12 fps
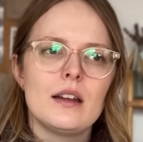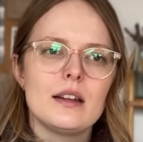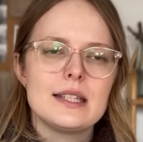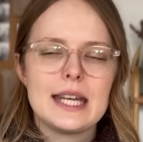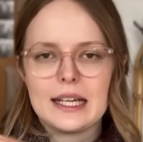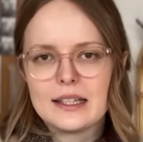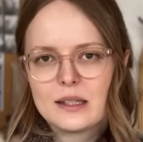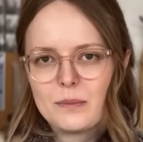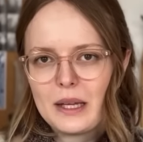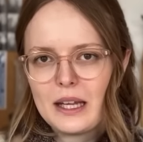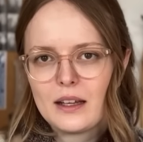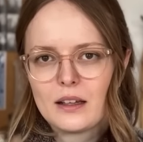tickets
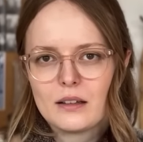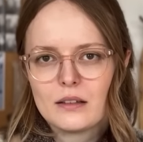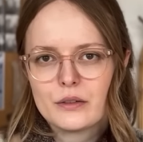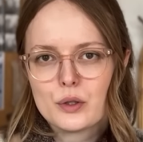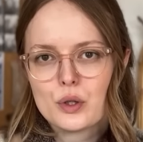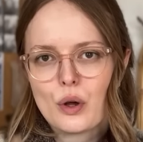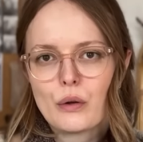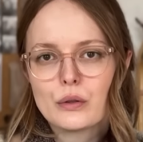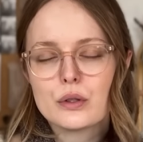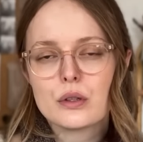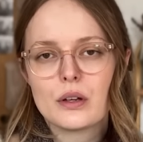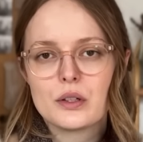being sold,
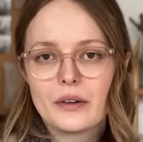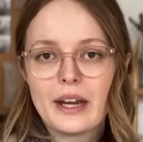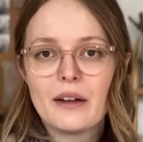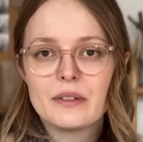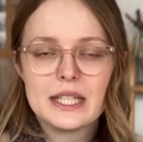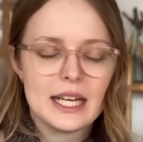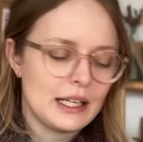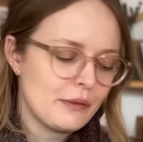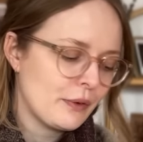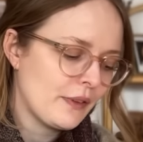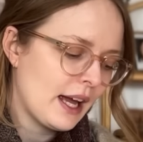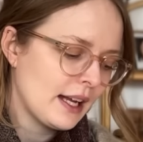so I don't have a ticket
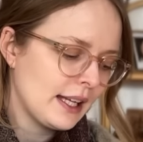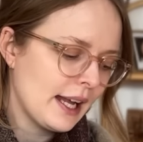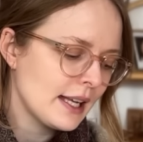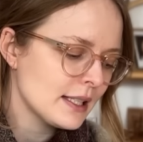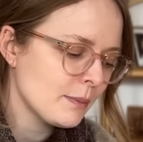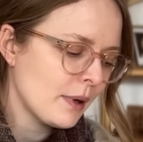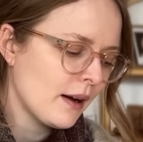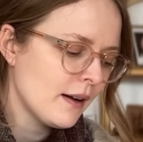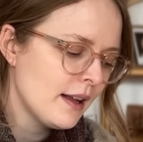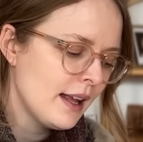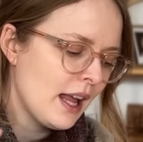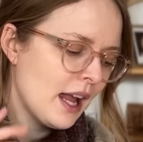for that yet. But
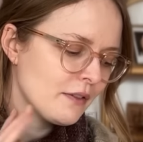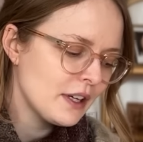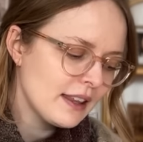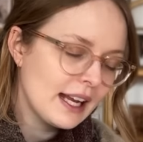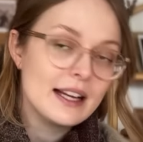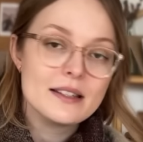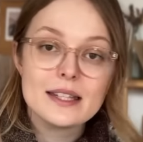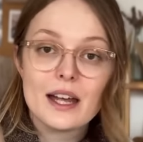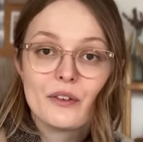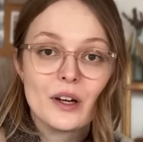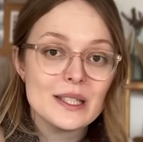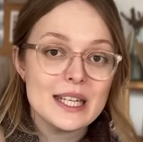everything else I've
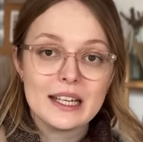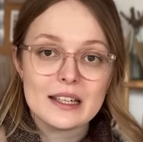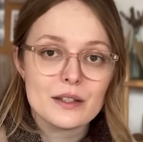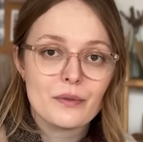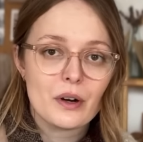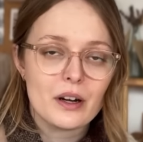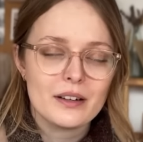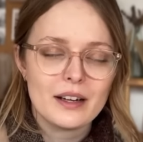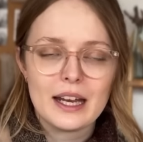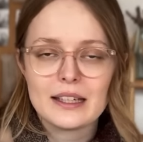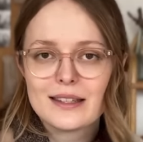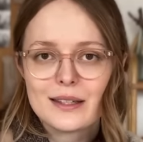got tickets for.
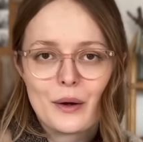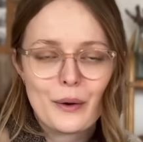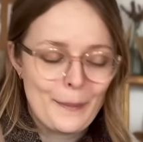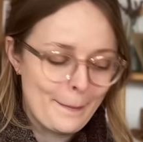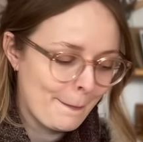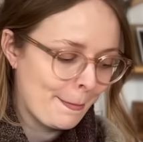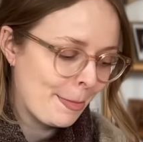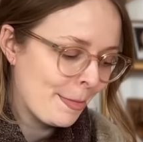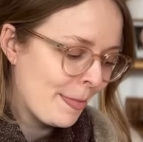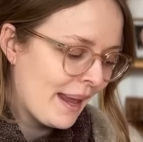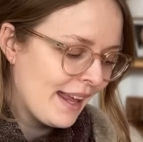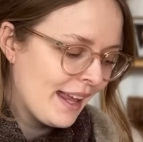And so,
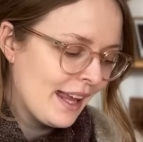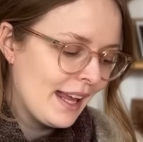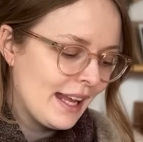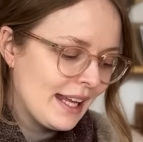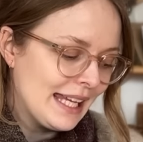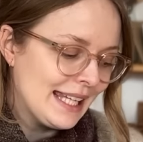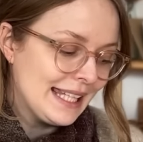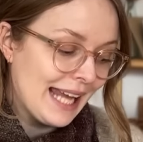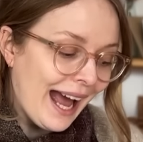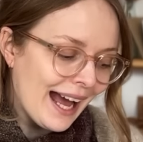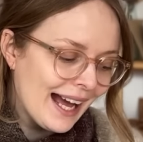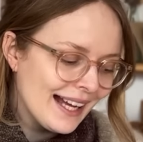
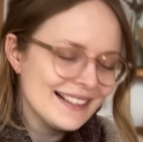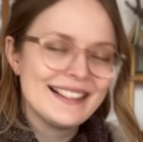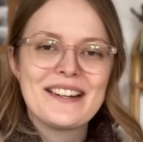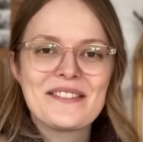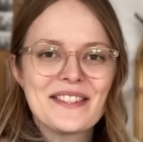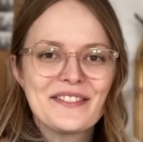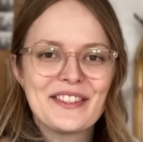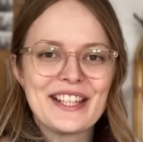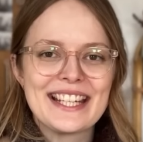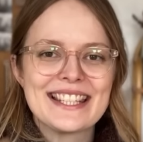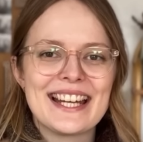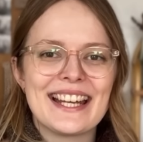yeah, I'm so very
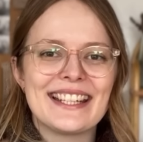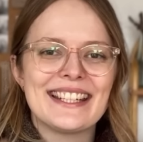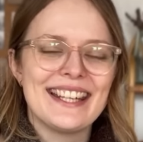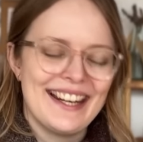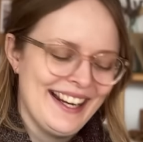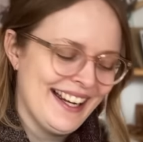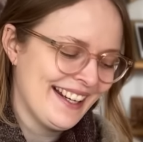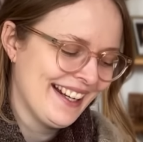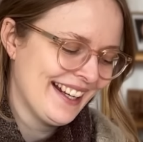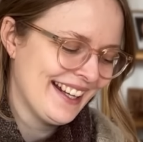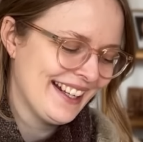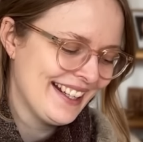excited.
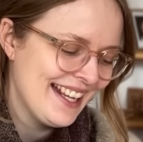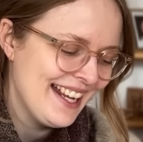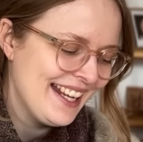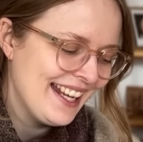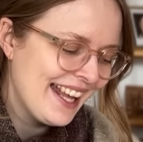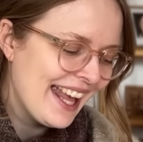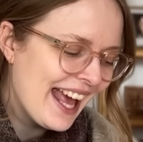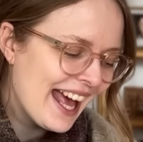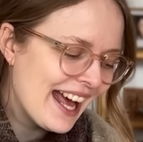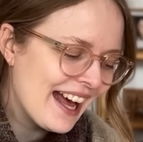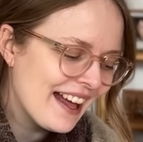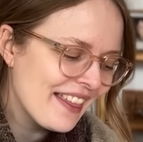
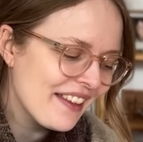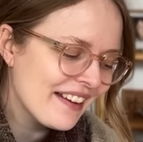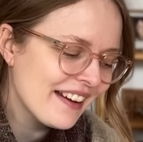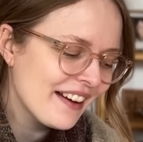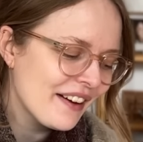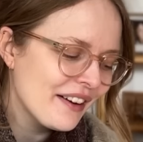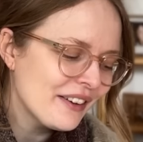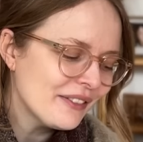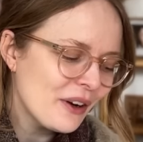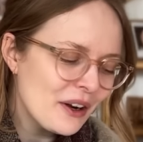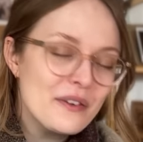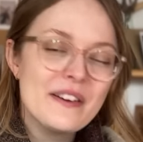The
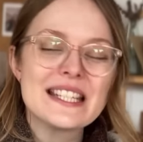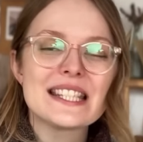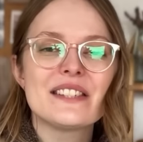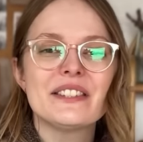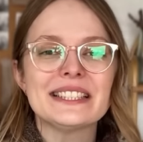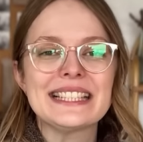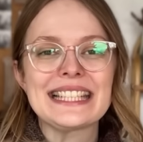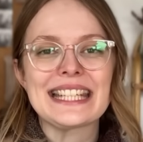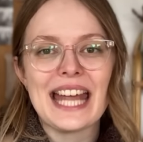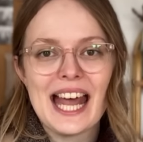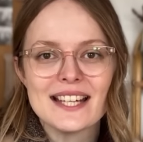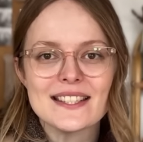Wolf Festival in
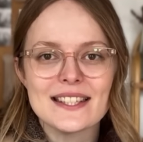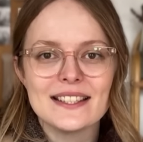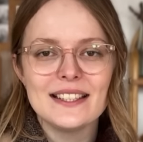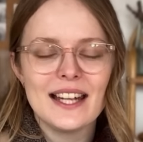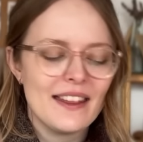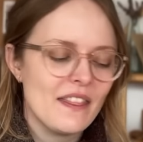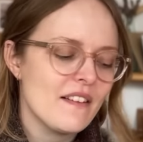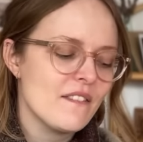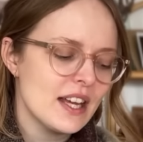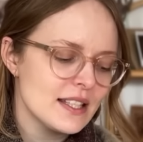Kassel and the